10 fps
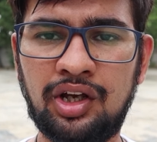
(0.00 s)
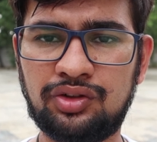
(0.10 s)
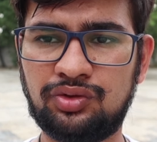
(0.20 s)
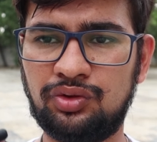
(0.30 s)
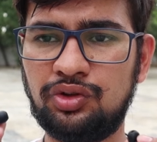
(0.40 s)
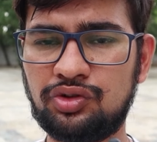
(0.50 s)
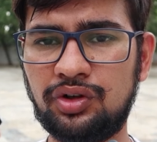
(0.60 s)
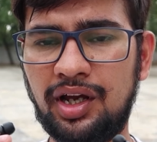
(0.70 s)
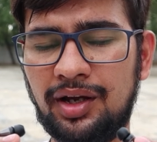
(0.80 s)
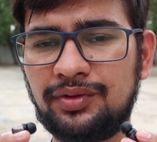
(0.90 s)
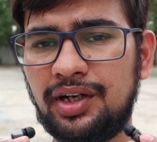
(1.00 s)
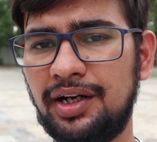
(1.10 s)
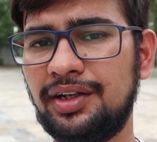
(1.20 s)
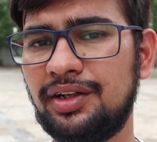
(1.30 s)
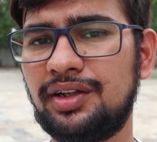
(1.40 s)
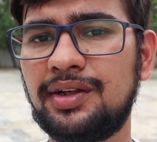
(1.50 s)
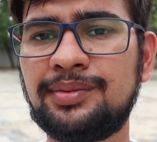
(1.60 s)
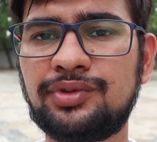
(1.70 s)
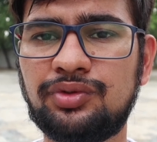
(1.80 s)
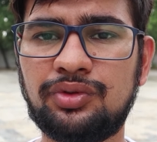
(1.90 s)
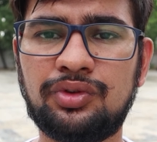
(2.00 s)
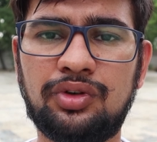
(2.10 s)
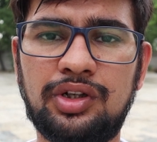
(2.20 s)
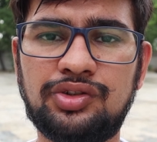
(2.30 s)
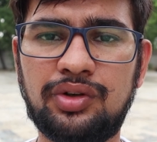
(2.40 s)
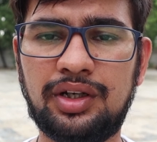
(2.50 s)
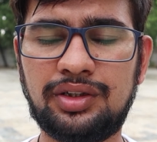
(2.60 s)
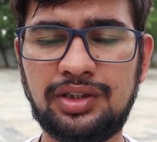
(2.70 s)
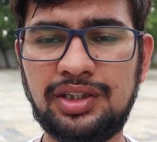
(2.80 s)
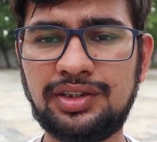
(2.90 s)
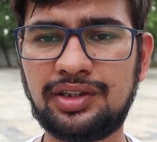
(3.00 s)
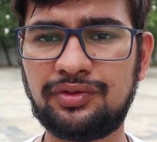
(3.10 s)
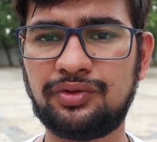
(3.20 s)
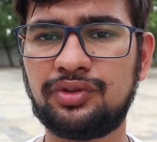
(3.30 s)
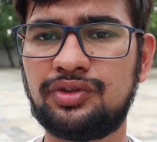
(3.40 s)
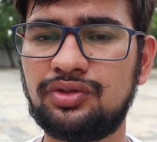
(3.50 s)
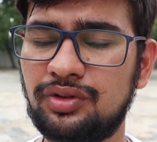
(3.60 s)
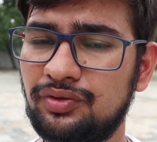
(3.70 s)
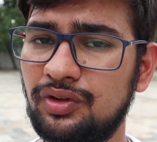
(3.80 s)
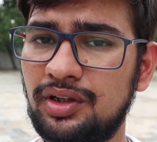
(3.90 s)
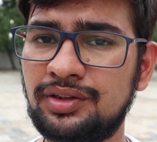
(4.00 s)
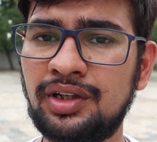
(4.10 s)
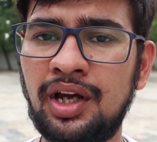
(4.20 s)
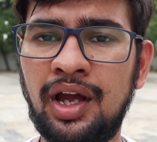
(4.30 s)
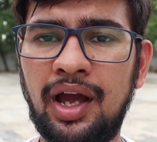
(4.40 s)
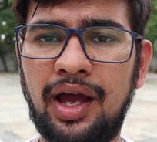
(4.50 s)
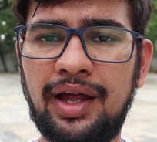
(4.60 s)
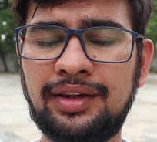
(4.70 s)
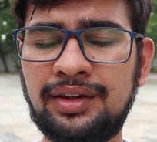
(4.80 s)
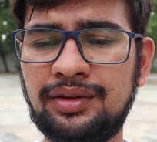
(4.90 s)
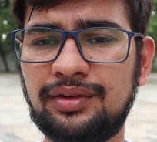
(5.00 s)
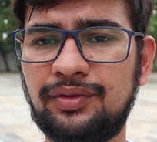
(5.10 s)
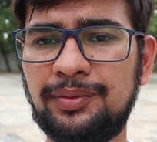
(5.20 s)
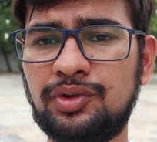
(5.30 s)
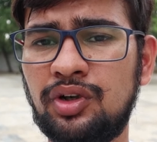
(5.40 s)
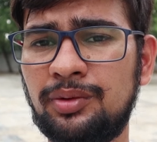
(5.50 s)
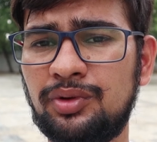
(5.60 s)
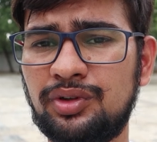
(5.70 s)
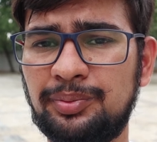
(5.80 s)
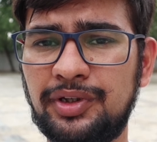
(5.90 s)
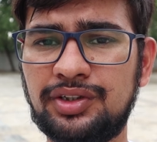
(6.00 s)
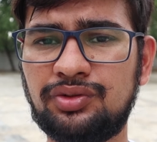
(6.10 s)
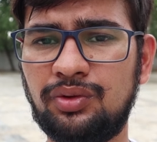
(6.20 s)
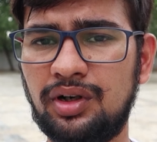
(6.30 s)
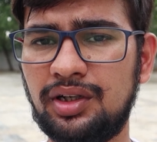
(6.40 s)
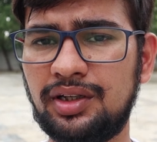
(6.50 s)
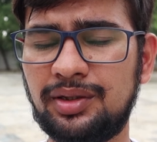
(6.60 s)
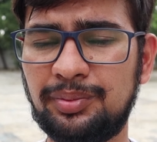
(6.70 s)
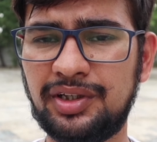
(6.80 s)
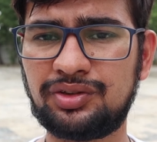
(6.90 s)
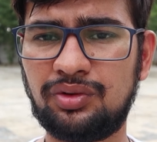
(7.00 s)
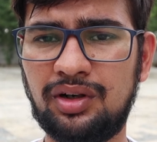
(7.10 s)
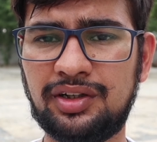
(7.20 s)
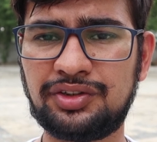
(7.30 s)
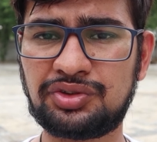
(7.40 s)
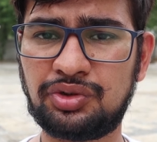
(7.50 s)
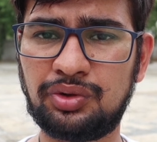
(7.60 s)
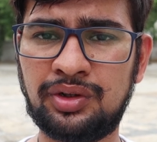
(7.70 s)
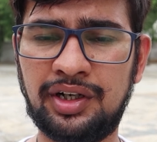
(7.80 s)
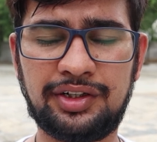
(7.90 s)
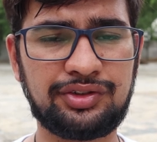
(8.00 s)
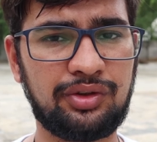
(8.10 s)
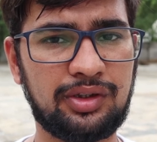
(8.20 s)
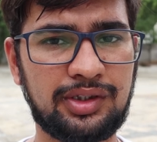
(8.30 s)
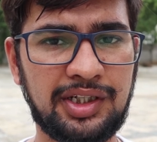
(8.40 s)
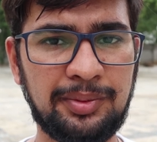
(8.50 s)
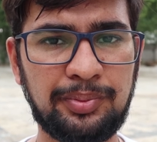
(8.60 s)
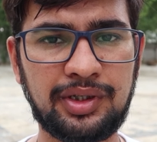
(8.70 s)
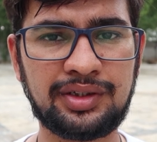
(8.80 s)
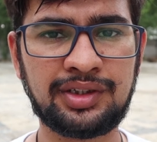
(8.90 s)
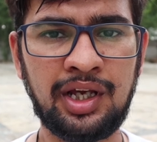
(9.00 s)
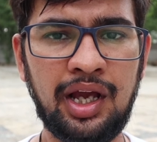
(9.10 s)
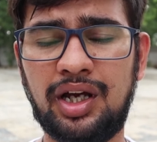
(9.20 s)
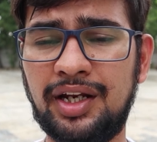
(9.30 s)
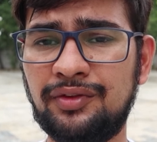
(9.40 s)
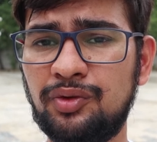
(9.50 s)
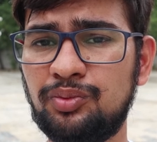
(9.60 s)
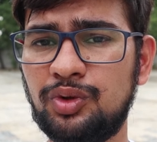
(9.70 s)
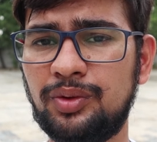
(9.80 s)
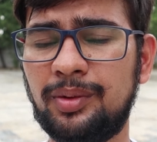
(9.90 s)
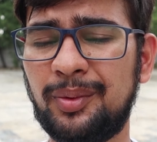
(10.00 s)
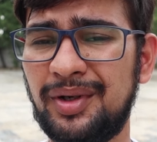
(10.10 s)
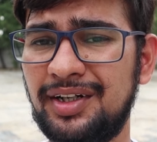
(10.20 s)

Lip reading: So you should have the right ear tips to enjoy these earphones to the fullest. And when we talk about the bass quality is good. It's not deep bass, and if you move above